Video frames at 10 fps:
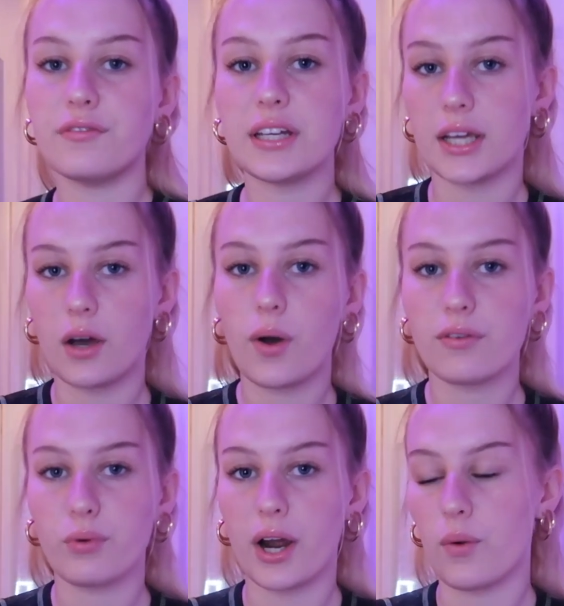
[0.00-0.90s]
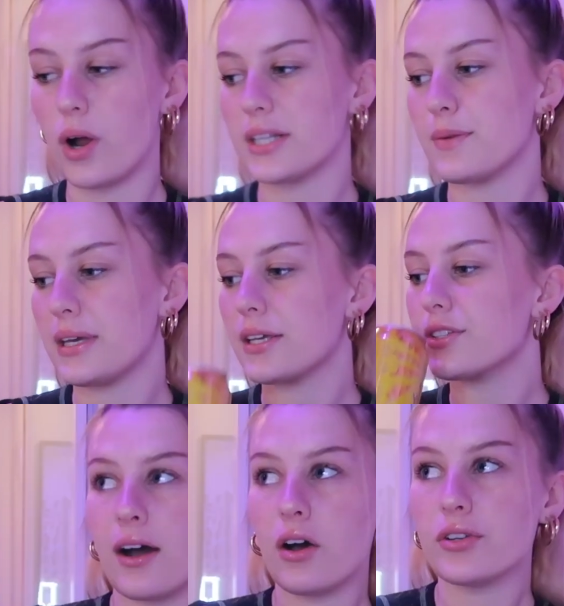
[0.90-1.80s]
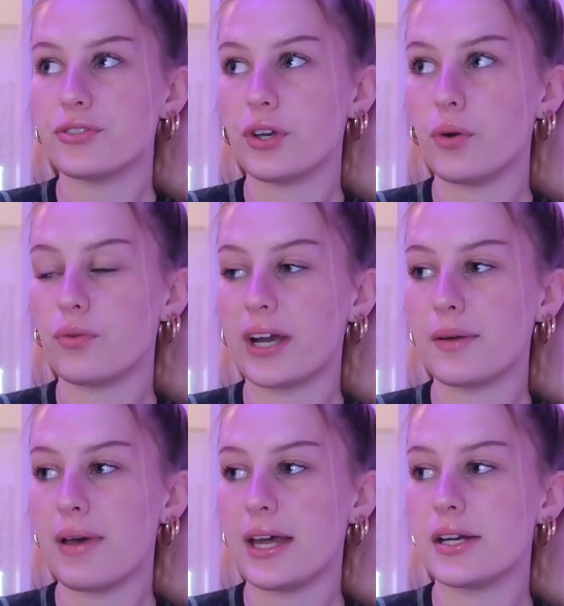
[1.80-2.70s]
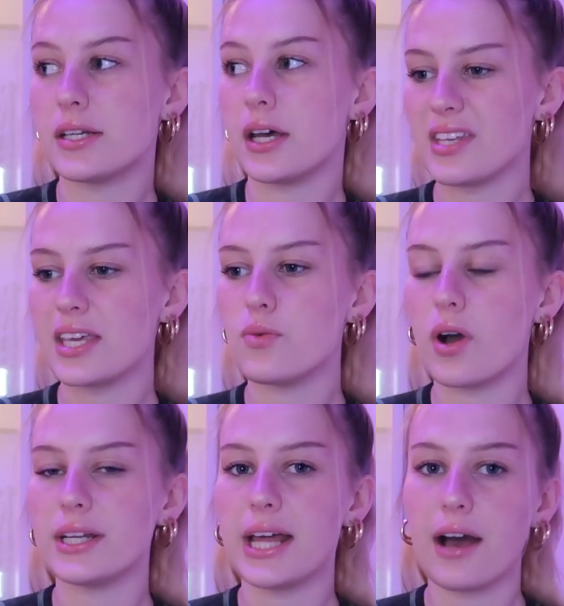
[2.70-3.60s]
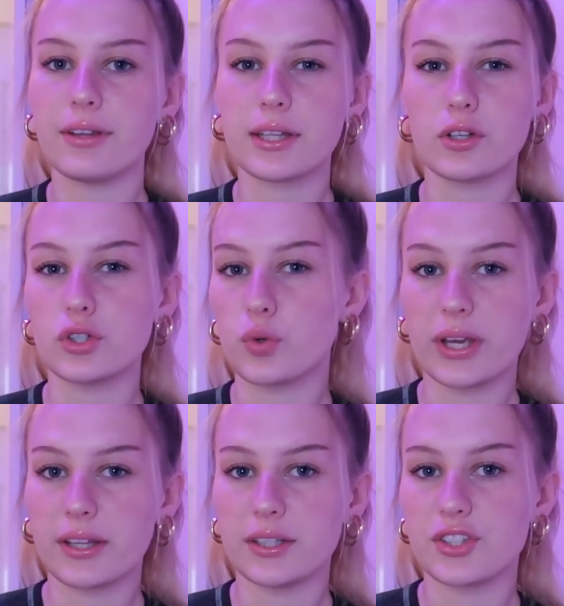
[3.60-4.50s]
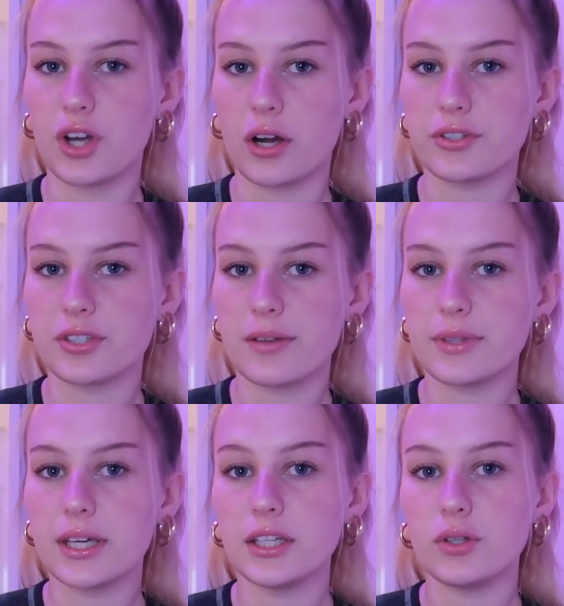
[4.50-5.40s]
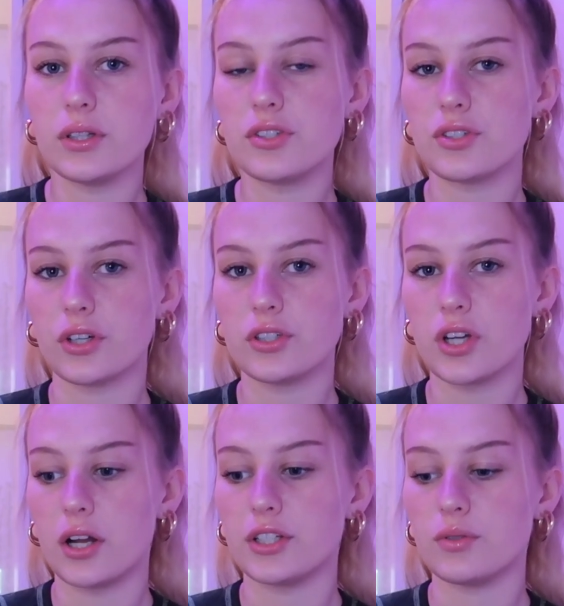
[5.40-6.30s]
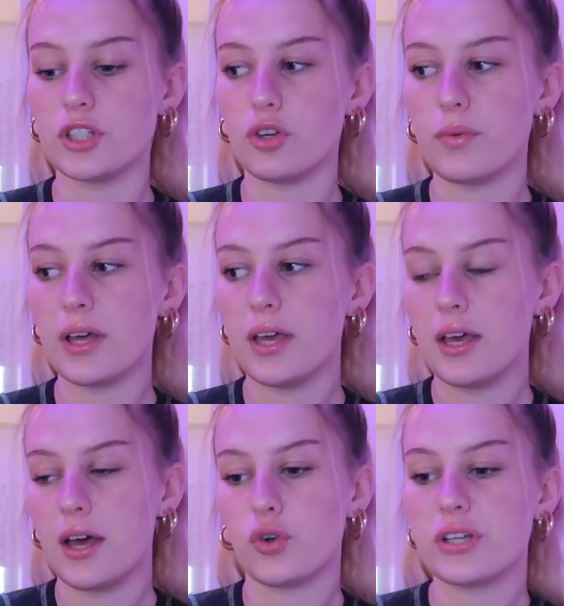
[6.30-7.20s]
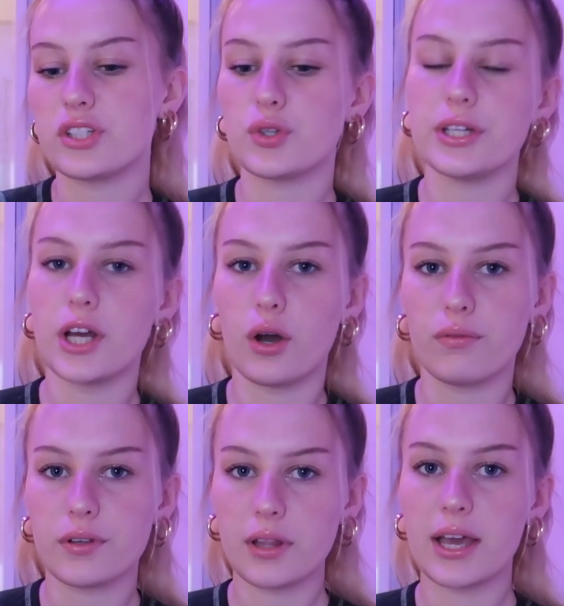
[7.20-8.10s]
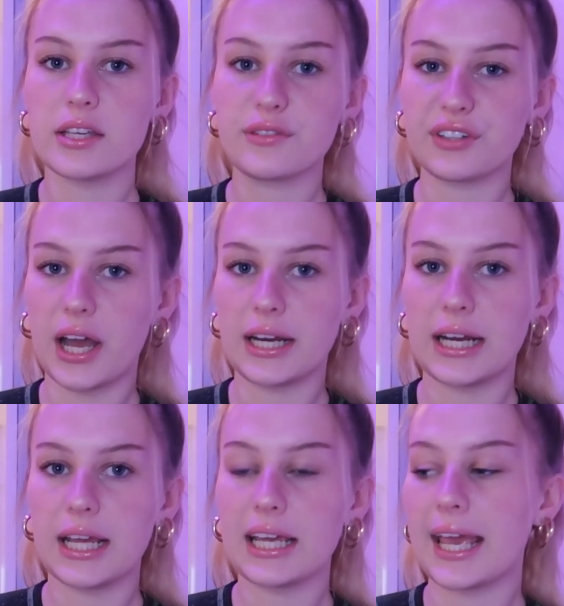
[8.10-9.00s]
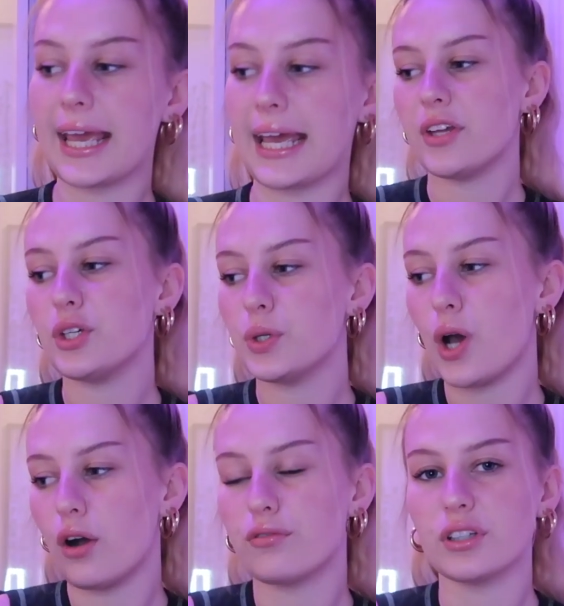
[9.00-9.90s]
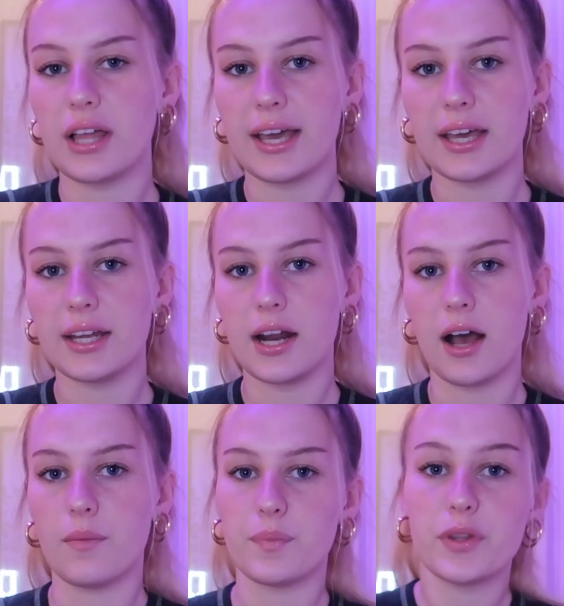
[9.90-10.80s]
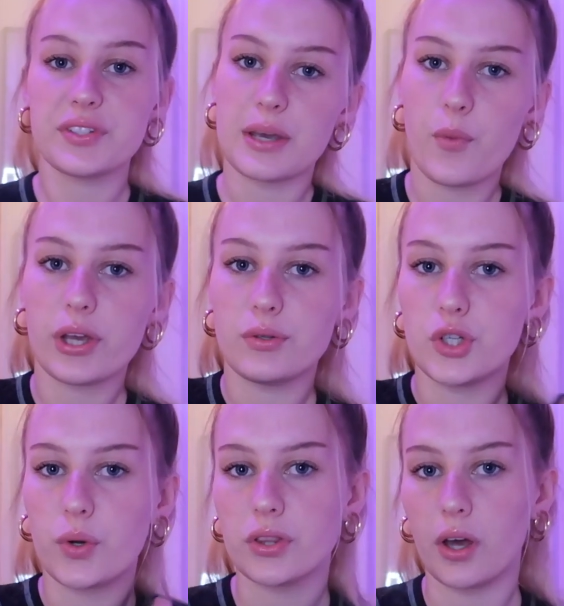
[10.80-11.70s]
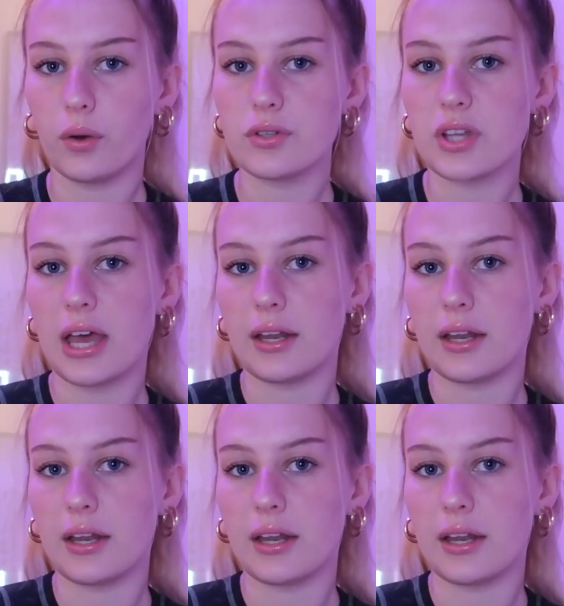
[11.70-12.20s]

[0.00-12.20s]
video of where I want it to be. I also recommend, say you wanted to have like little twinkling stars or something, you can search on YouTube green screen overlays for editing, and then you can overlay it the same way you do with those.